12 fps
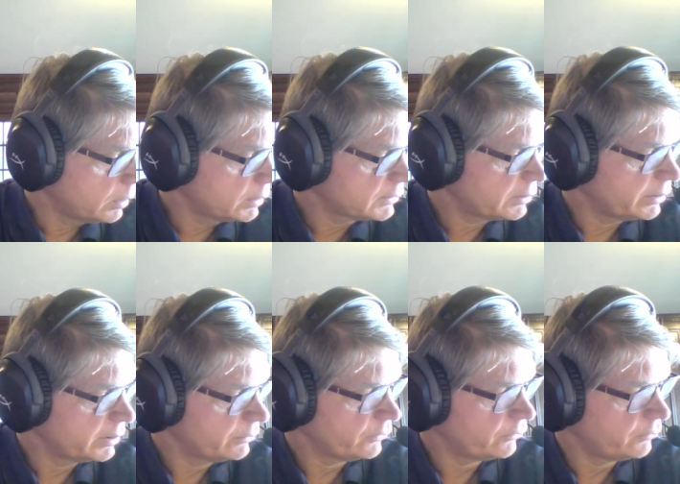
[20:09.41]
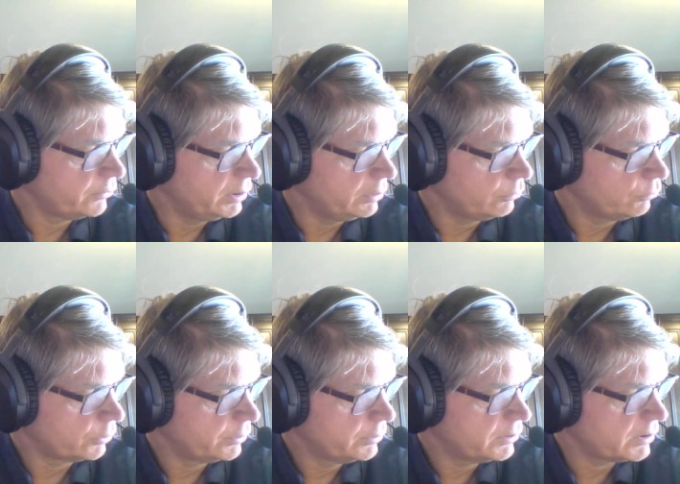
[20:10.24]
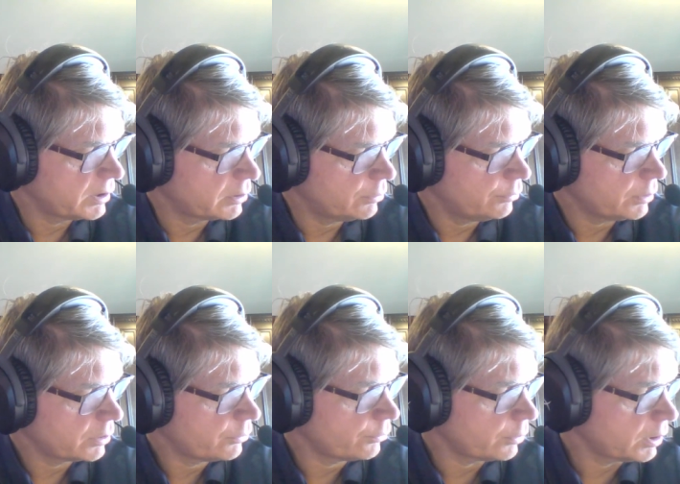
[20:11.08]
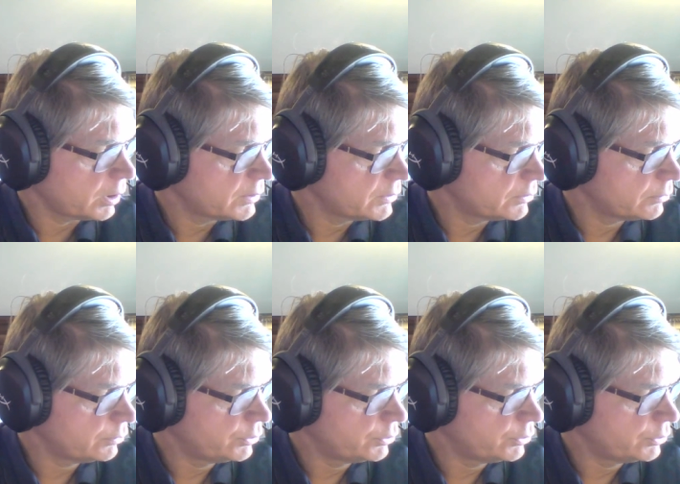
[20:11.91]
Starting with the words that go across,